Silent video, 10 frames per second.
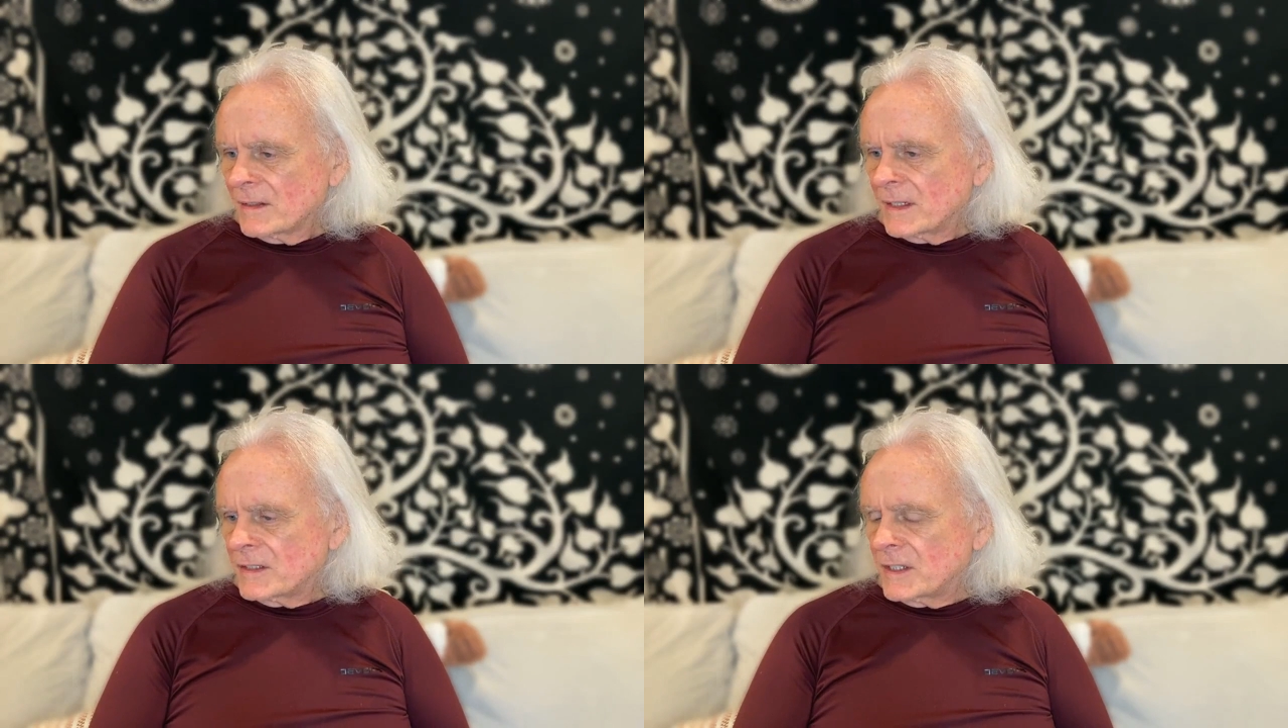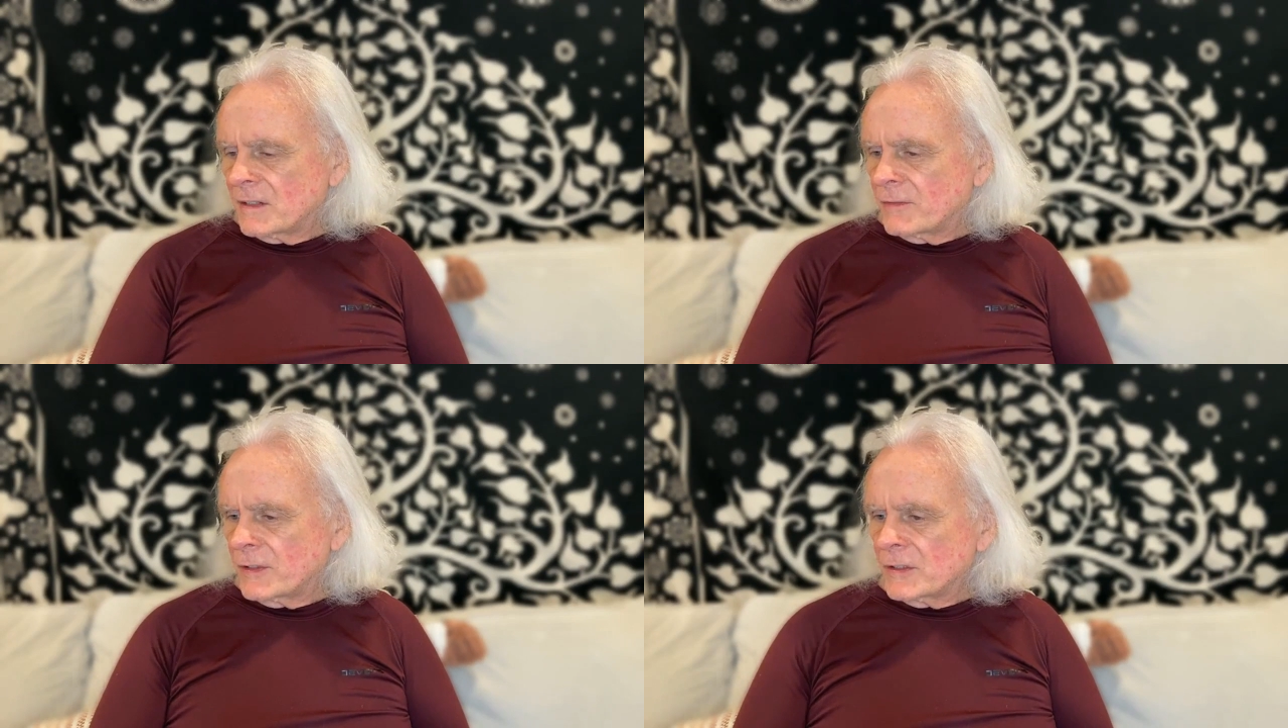Thanks
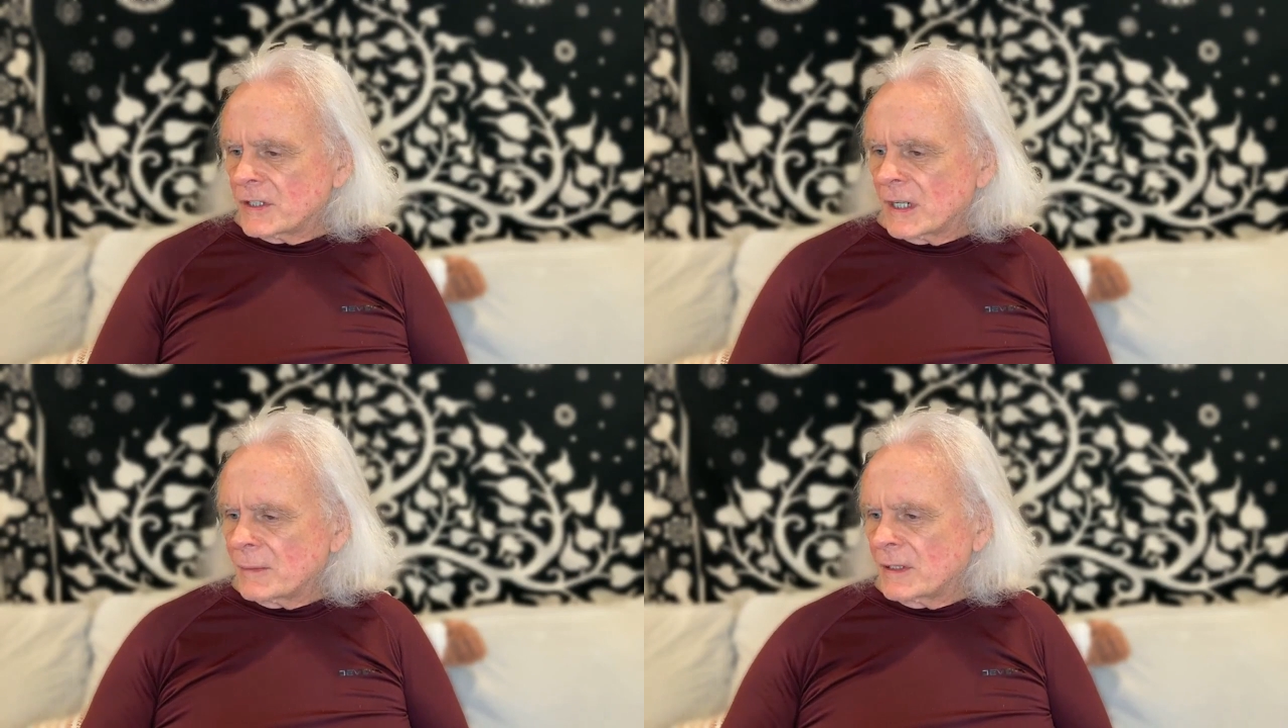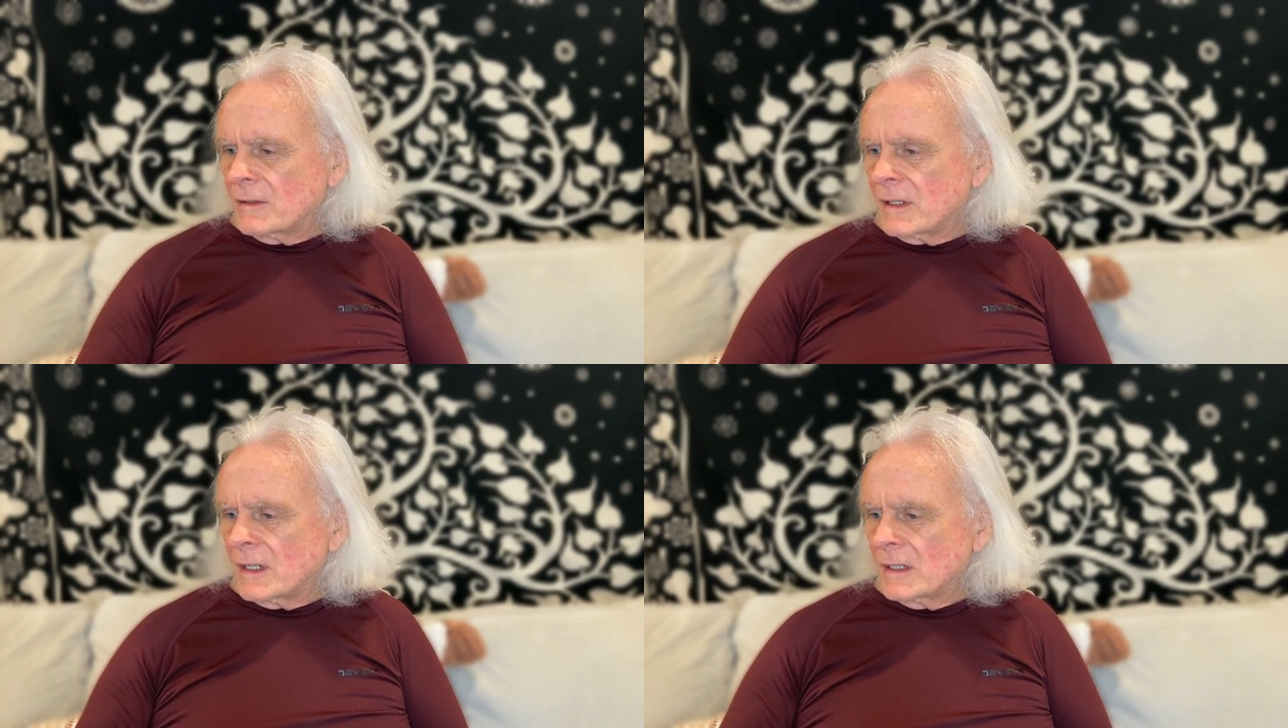again for your
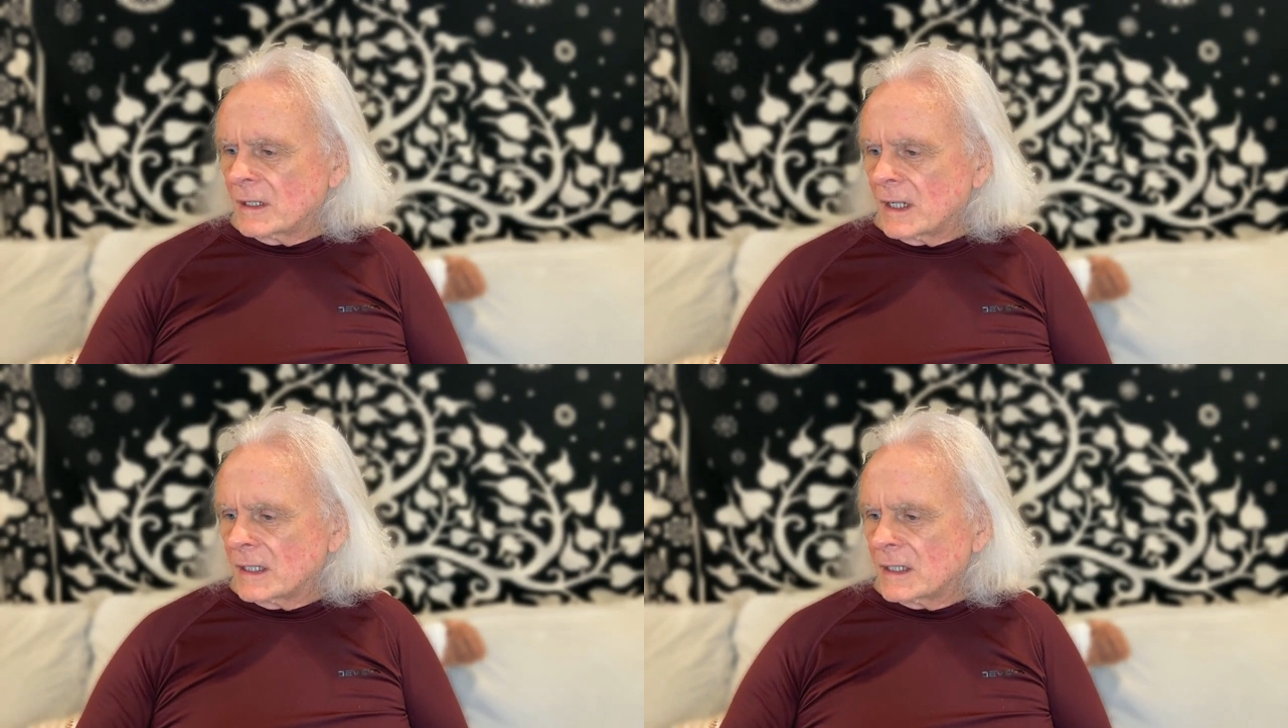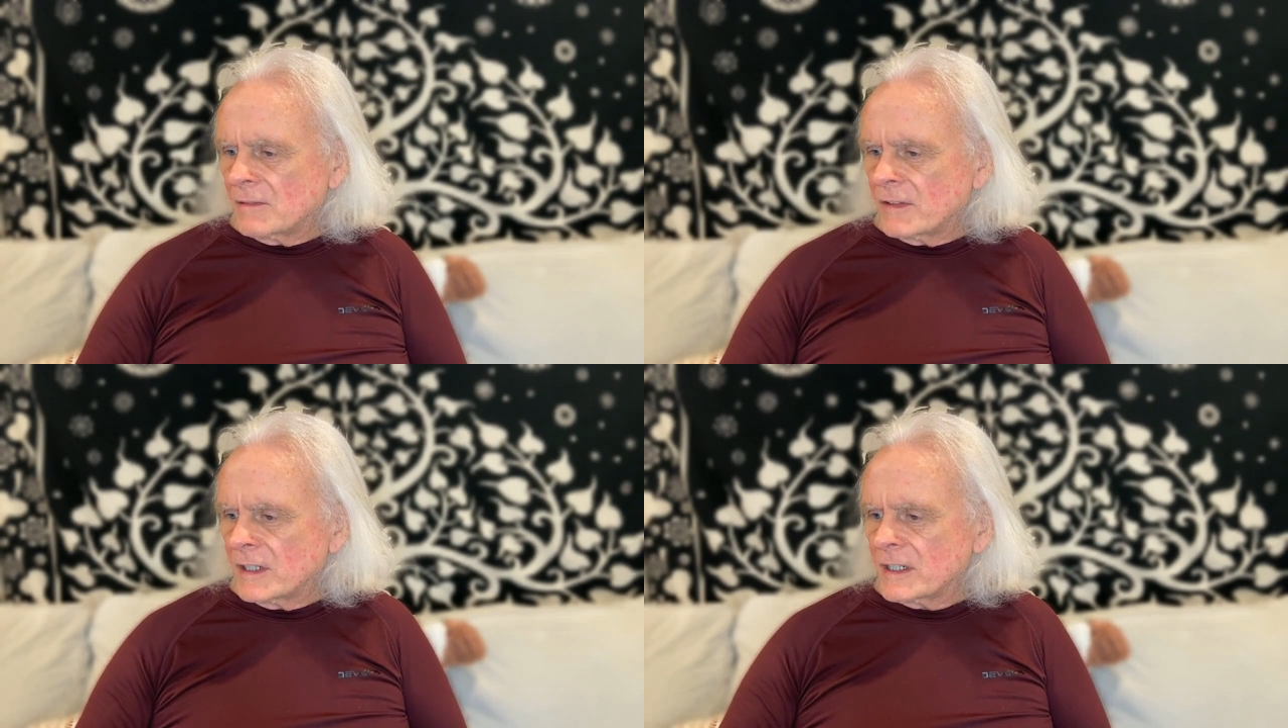time and
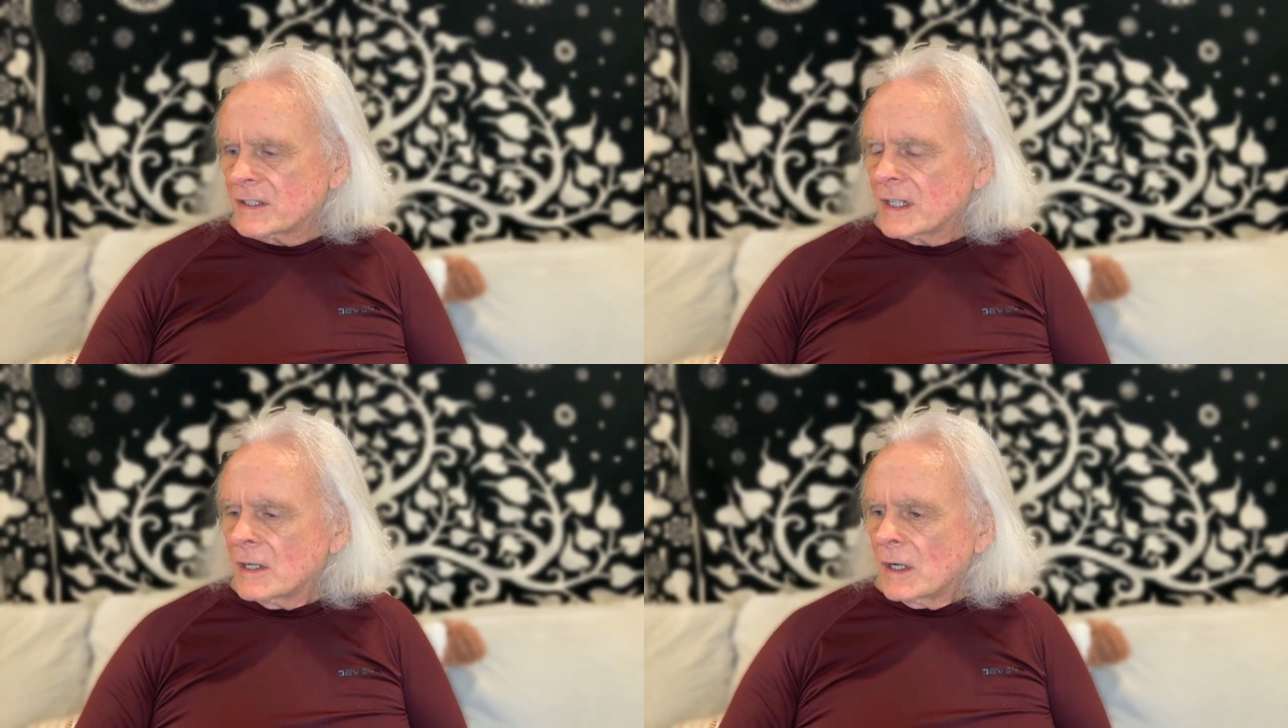advice.